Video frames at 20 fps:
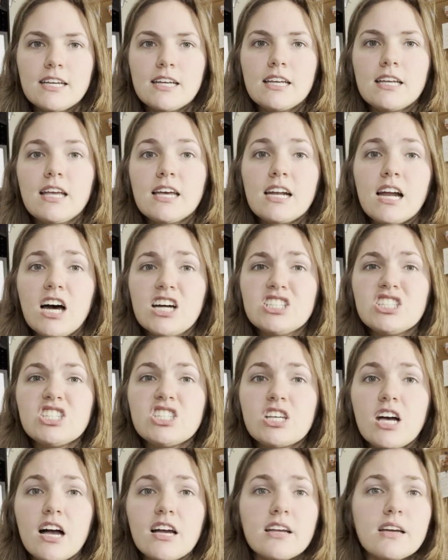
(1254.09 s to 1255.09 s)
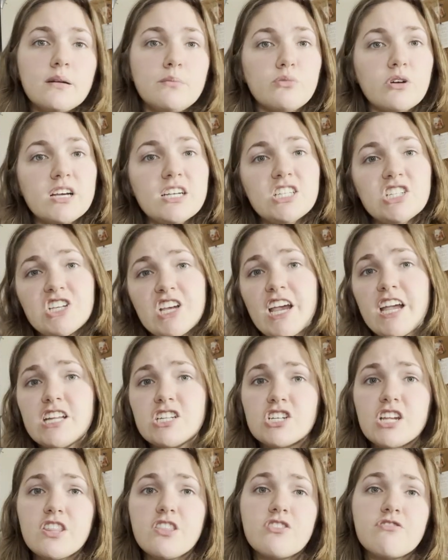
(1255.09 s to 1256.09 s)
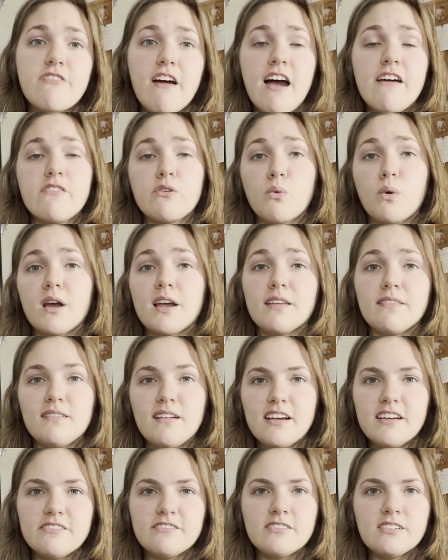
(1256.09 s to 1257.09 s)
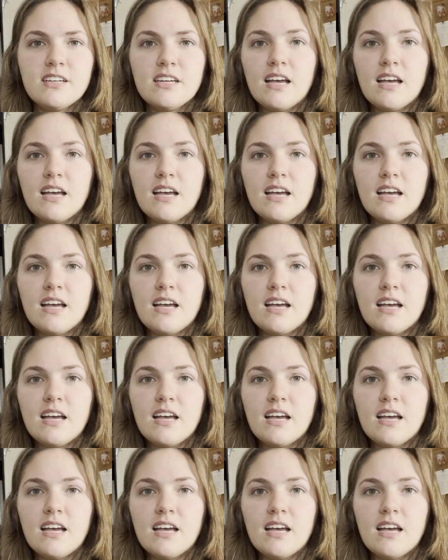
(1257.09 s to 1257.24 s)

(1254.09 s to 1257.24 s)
Get Unstuck, Embrace Change, and Thrive and Work in Life.